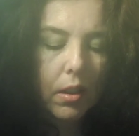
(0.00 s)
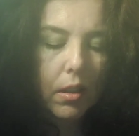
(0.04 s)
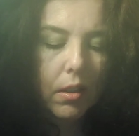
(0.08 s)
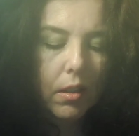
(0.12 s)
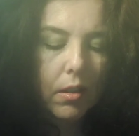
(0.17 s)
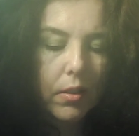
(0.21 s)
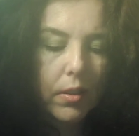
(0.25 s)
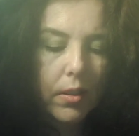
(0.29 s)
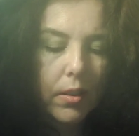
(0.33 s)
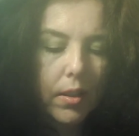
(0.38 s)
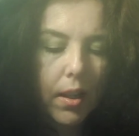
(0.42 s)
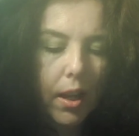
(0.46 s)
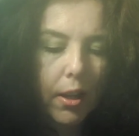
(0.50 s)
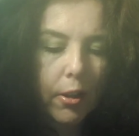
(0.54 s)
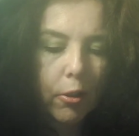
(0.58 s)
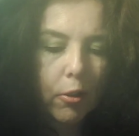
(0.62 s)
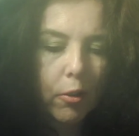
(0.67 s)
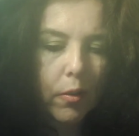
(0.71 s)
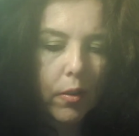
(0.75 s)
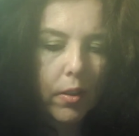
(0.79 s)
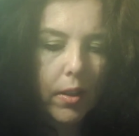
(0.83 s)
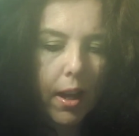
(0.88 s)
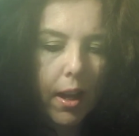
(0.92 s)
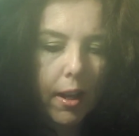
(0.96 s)

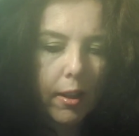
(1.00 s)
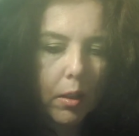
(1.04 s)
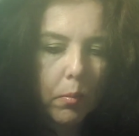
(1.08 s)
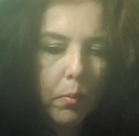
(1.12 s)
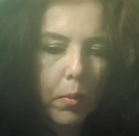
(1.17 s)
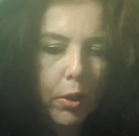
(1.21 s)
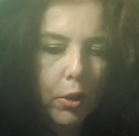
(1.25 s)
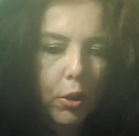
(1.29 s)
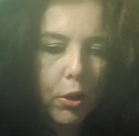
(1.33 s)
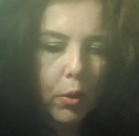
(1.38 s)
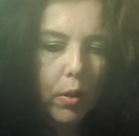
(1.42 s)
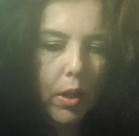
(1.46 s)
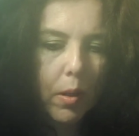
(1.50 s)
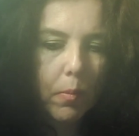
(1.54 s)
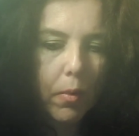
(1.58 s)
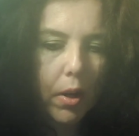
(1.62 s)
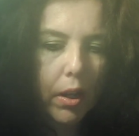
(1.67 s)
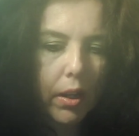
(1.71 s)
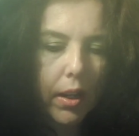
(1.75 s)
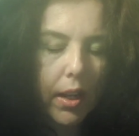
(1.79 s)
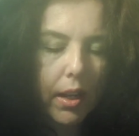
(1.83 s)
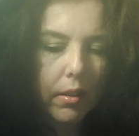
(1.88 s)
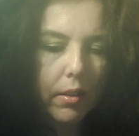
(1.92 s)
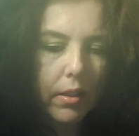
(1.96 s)
Sudderth Elementary,
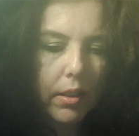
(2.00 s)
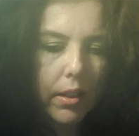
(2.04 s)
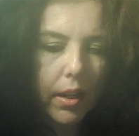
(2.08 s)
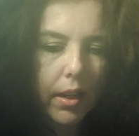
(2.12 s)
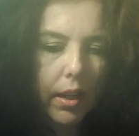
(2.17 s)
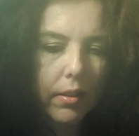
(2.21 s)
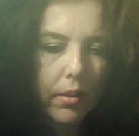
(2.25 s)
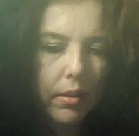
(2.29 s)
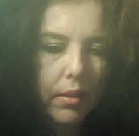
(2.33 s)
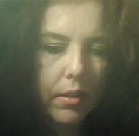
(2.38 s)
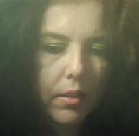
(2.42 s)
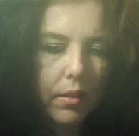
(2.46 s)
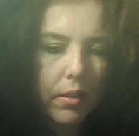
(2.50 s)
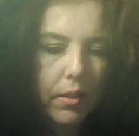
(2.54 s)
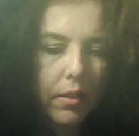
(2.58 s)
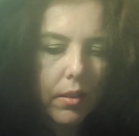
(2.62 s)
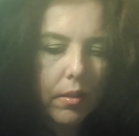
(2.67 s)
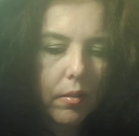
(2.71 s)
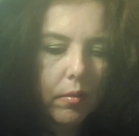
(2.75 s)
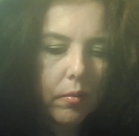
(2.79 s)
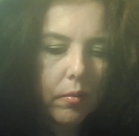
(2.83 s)
Monahans, Texas,